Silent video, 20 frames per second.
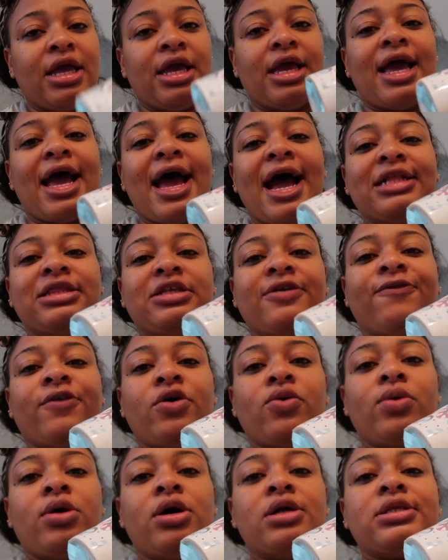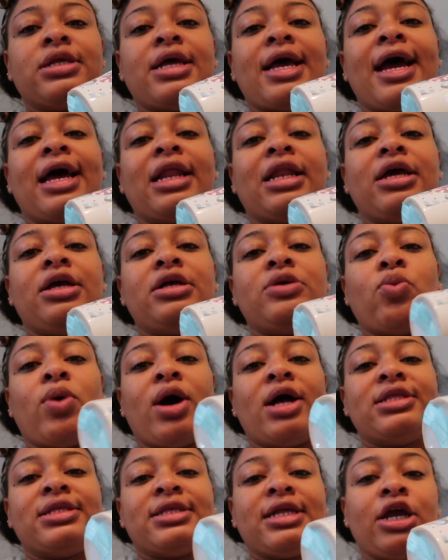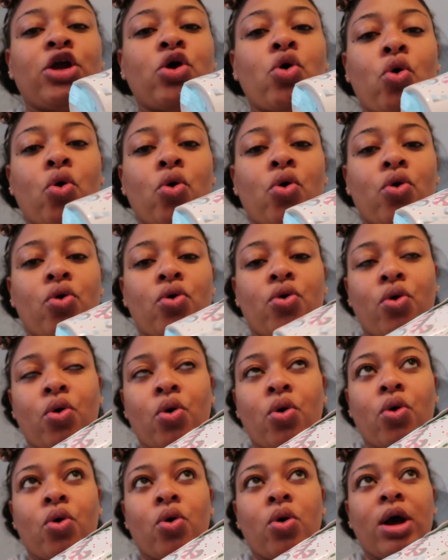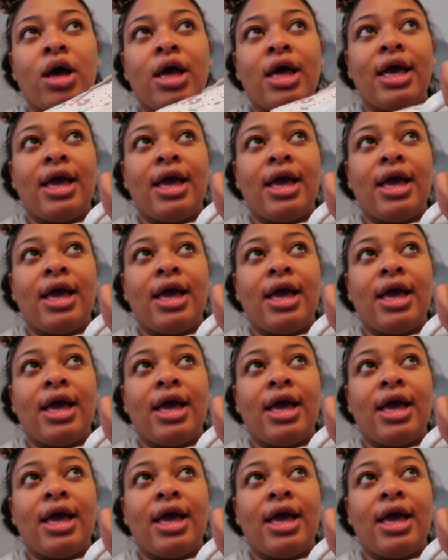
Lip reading: It had different ones. It had like one saying ho ho ho.